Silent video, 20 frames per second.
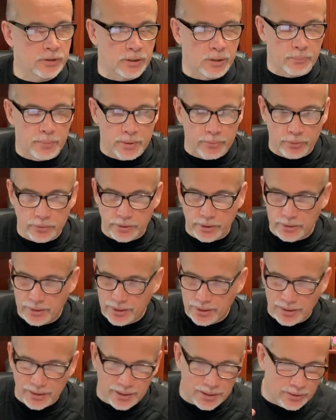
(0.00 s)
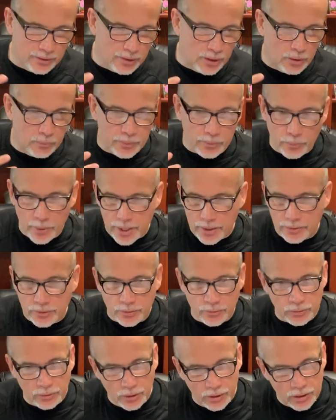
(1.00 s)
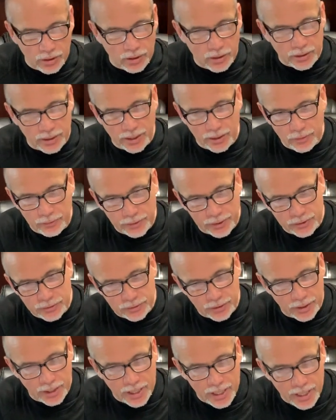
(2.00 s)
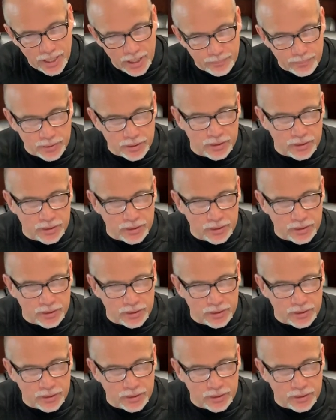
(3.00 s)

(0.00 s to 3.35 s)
You know, people say, you know, I don't know, I've been waiting too long. I don't think it's going to happen.